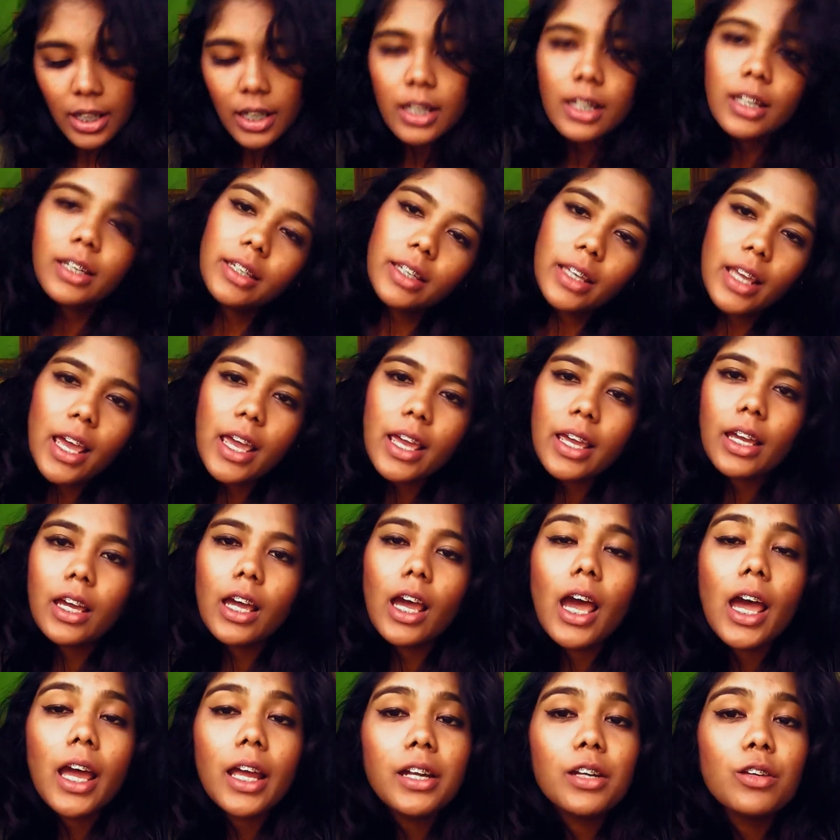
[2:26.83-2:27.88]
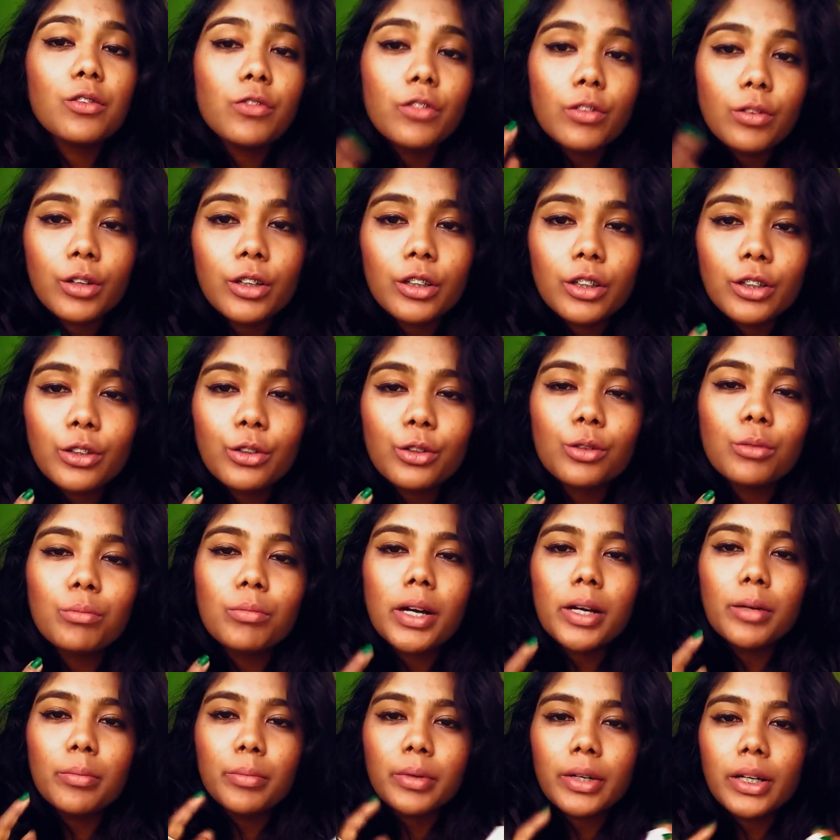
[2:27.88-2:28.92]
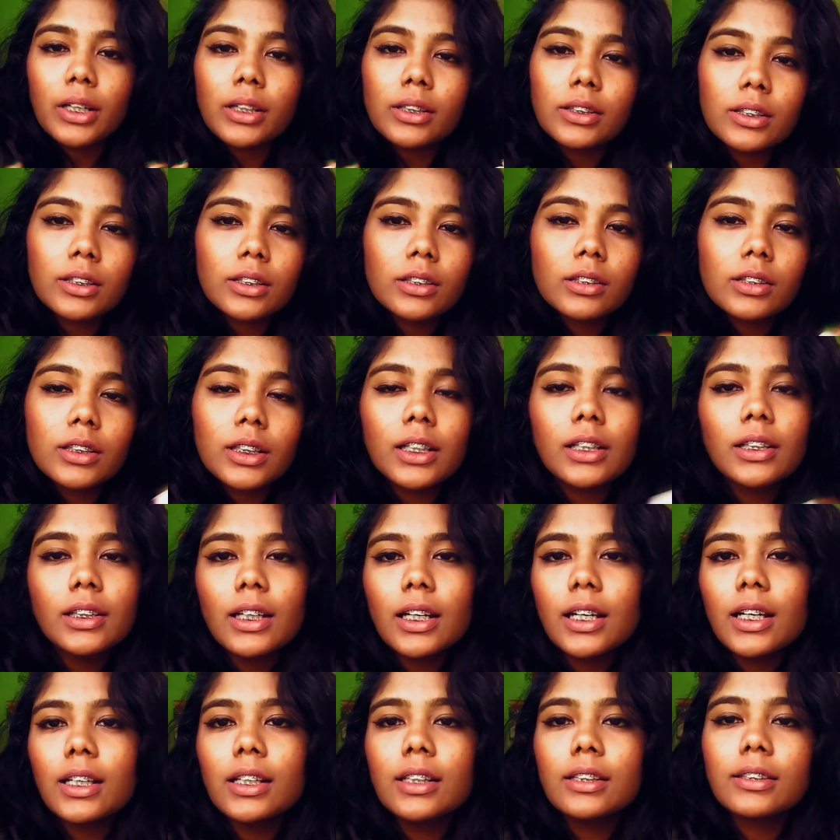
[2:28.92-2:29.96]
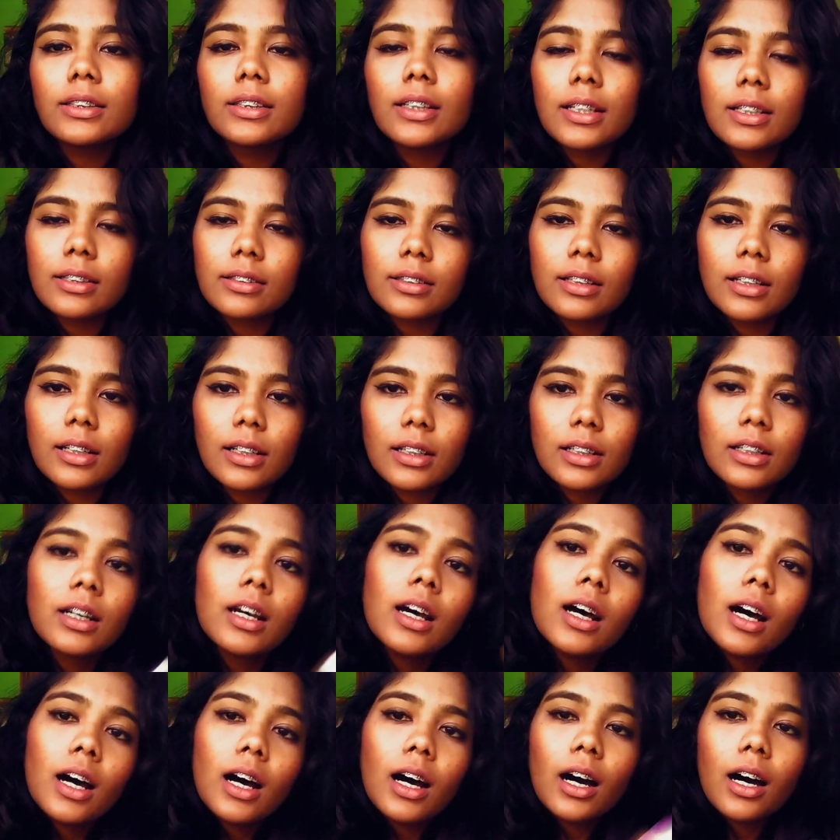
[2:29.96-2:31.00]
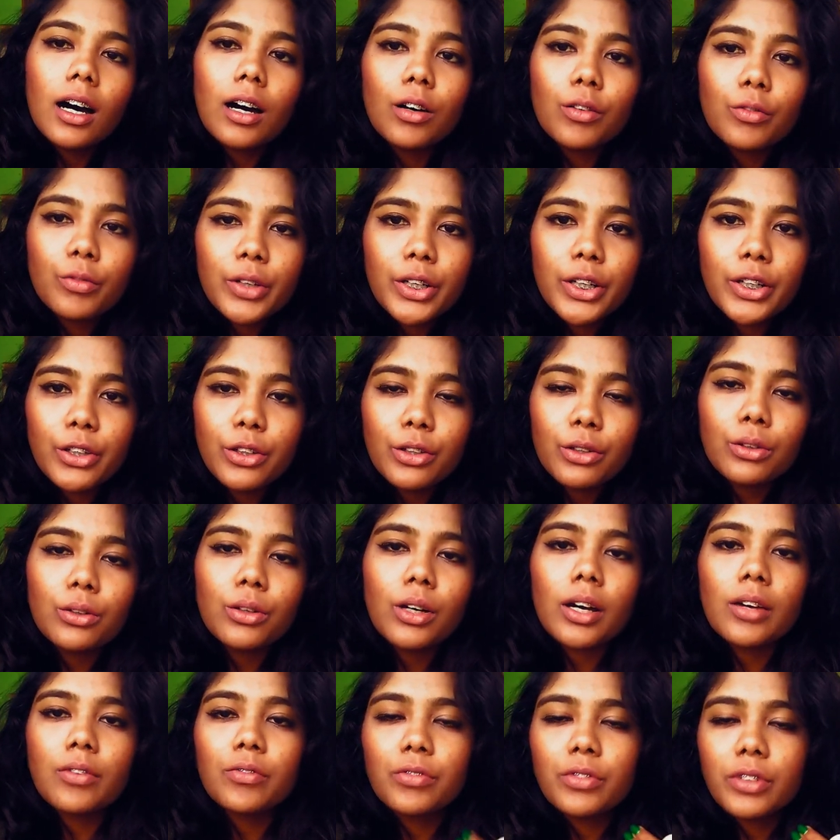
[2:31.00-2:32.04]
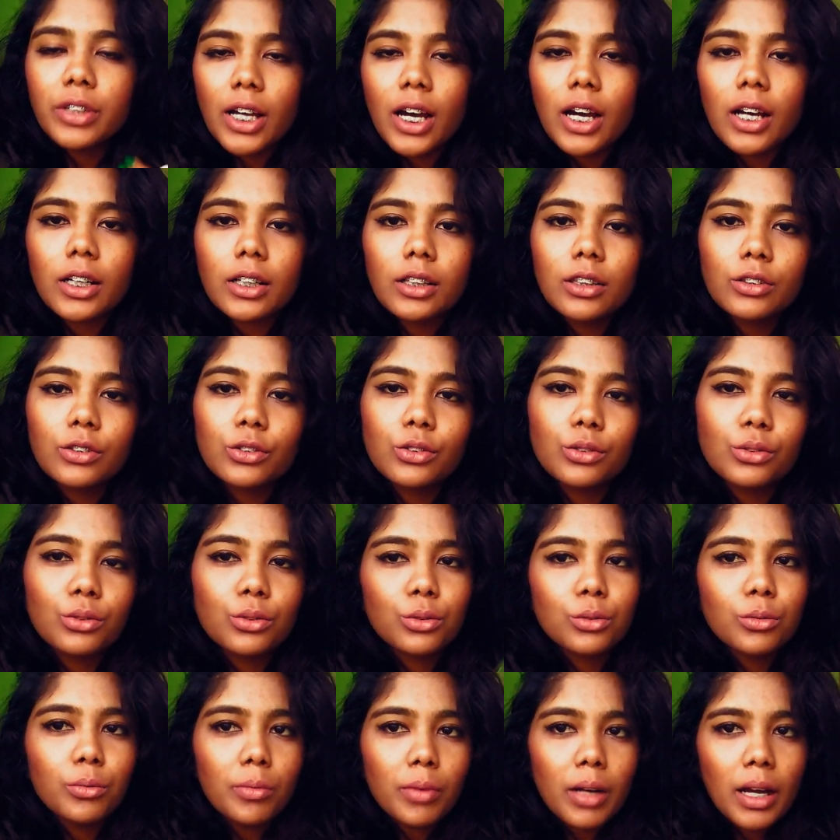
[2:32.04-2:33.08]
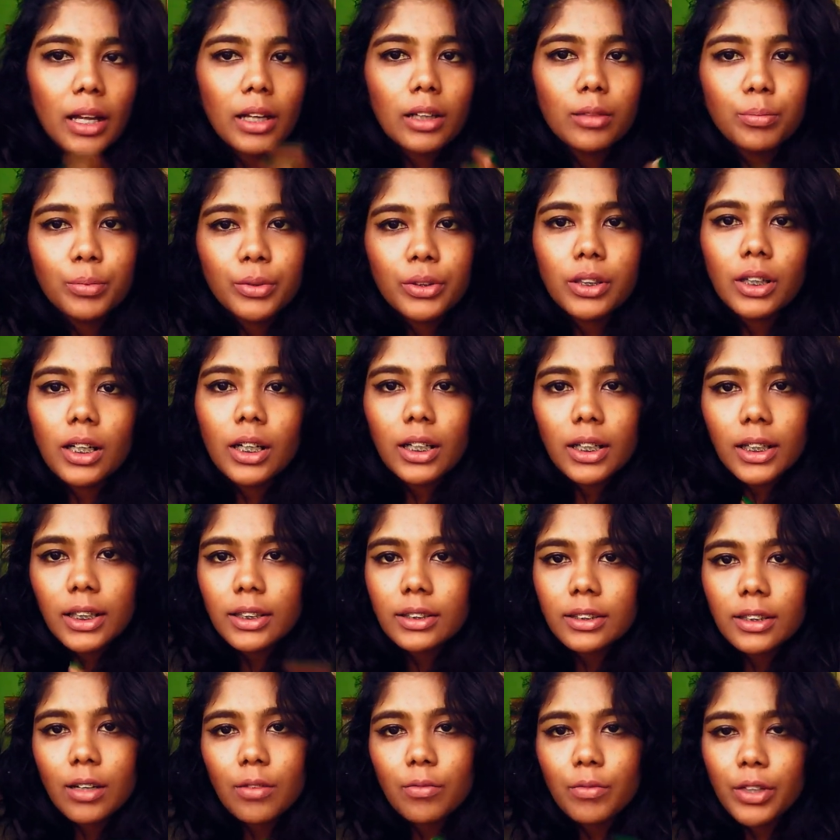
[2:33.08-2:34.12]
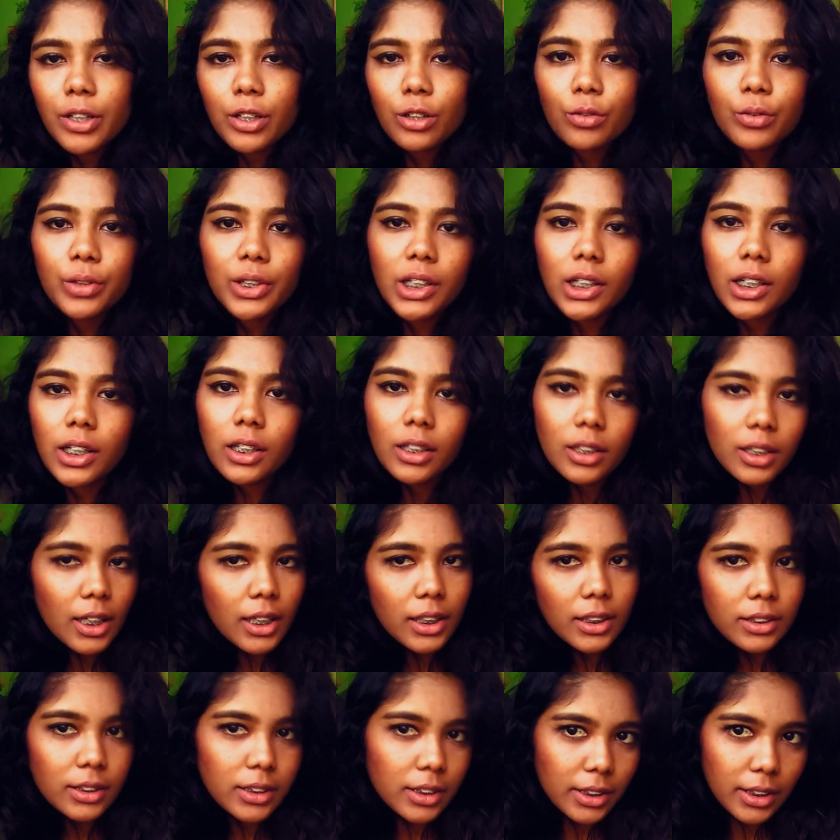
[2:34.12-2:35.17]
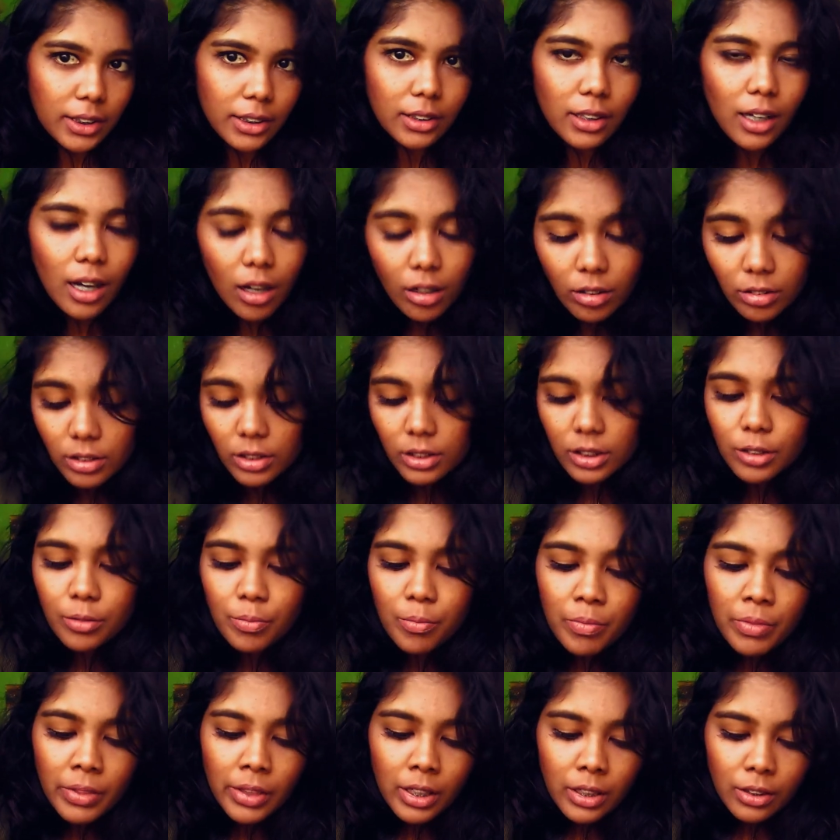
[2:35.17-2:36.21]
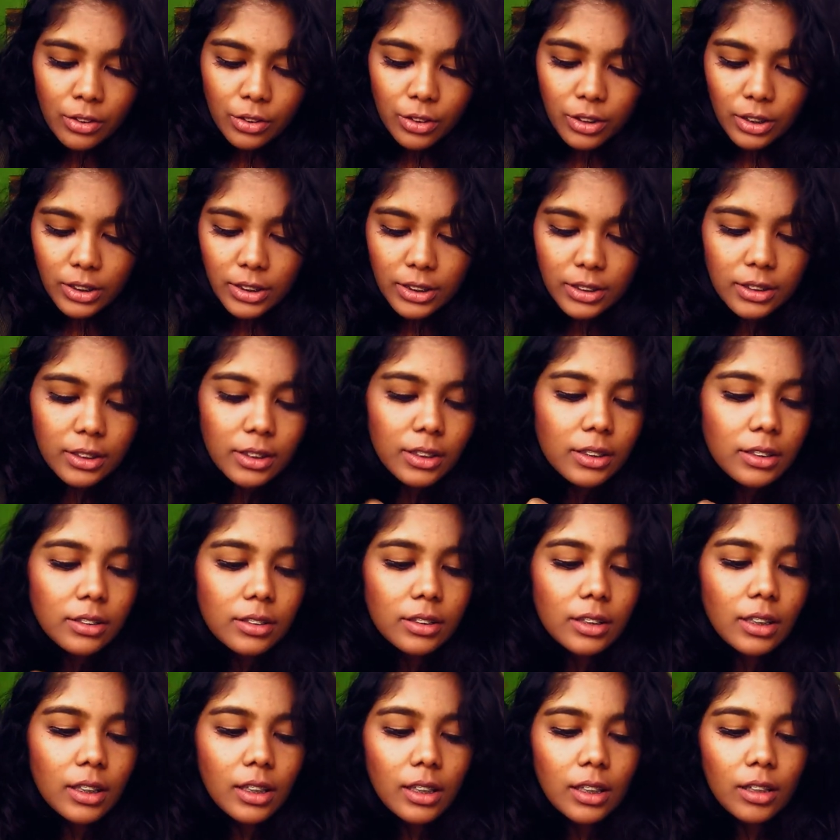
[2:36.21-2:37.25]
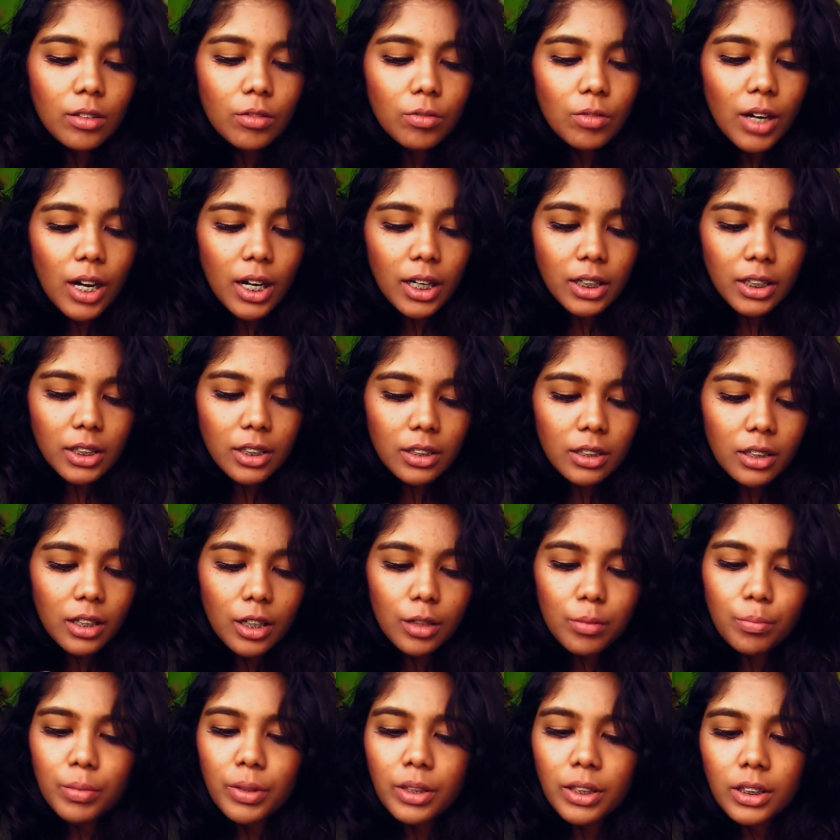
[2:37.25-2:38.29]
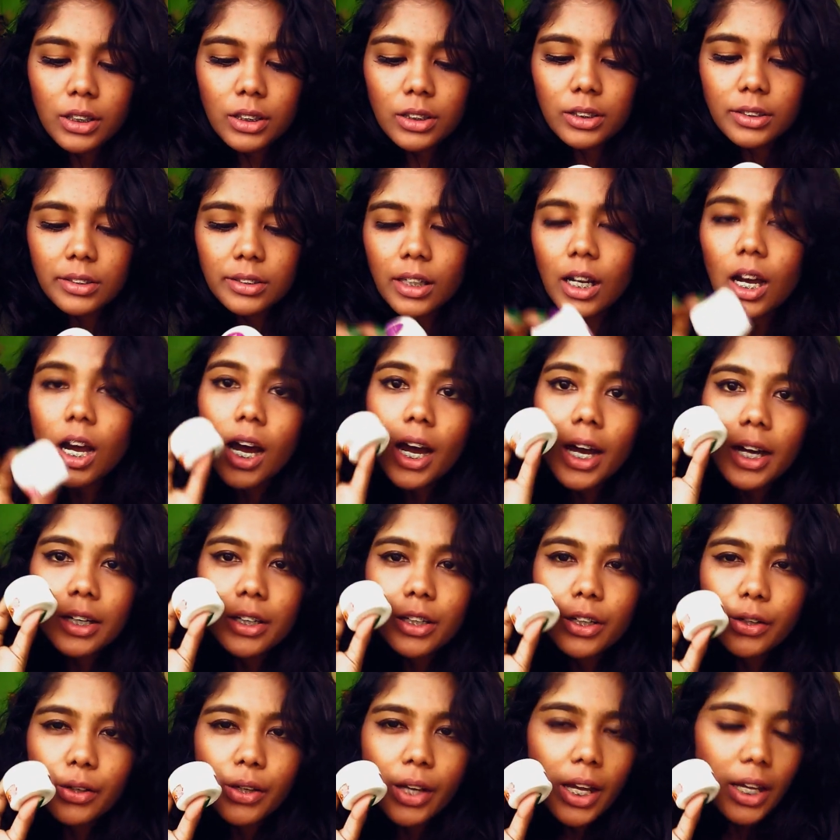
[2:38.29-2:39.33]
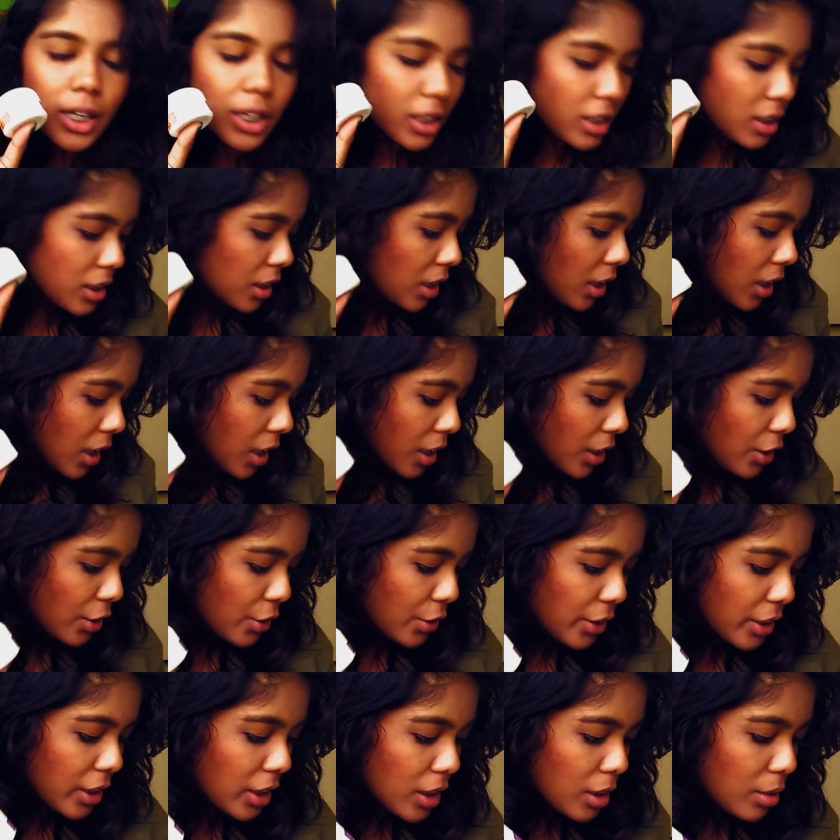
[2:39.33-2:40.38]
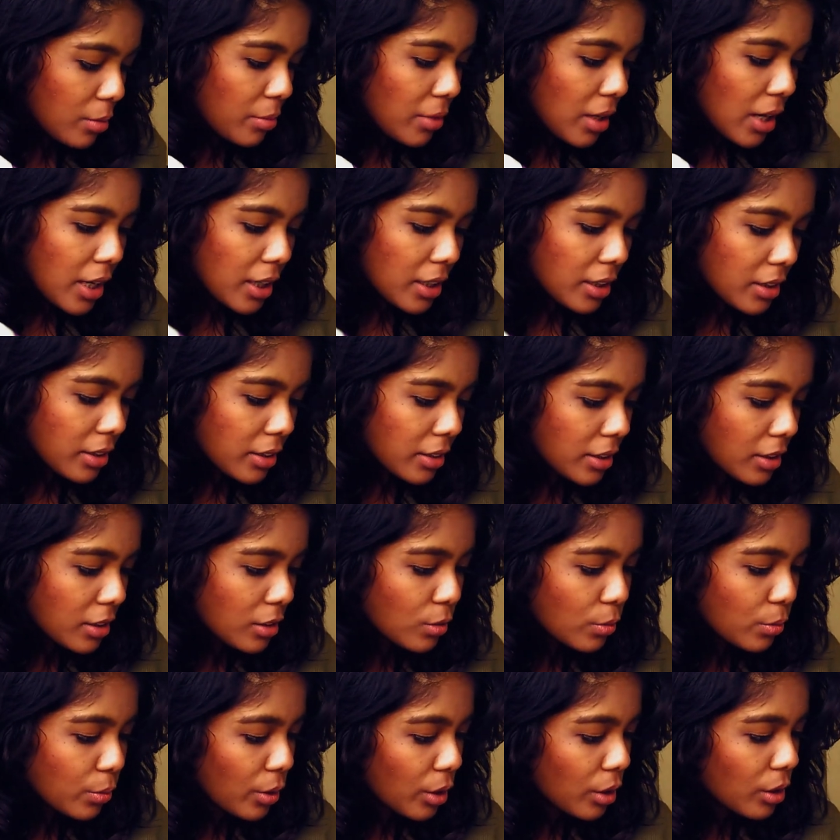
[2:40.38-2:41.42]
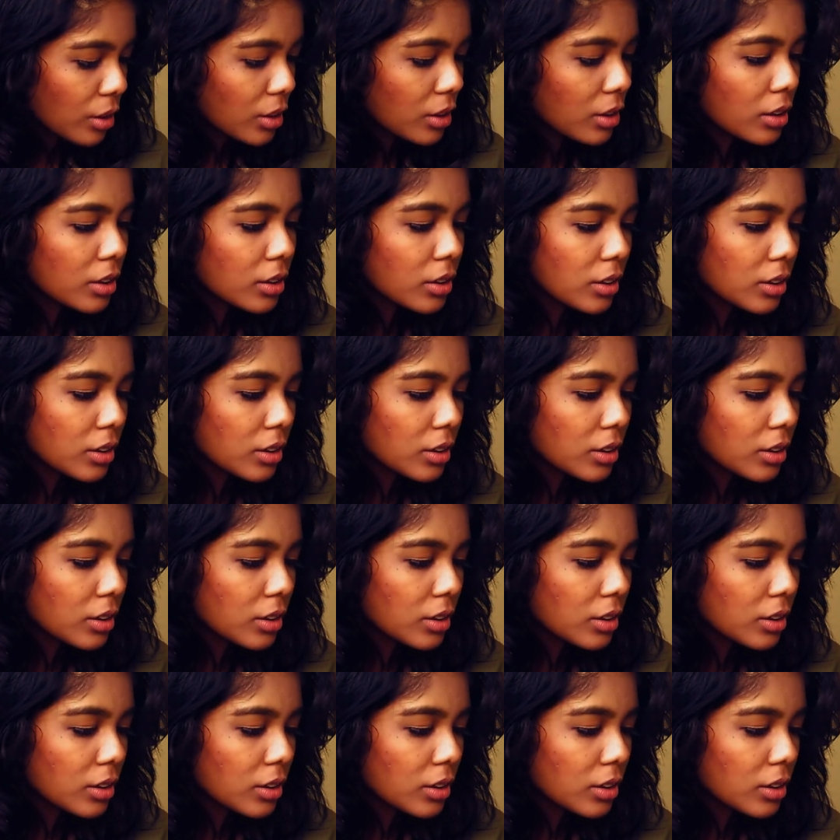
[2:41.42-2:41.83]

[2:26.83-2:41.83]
Yay! And if you want to know my braces details, there's a video I've done, so I'll put a link somewhere over here and check it out. So this is the Vaadi Herbals under eye cream, and this was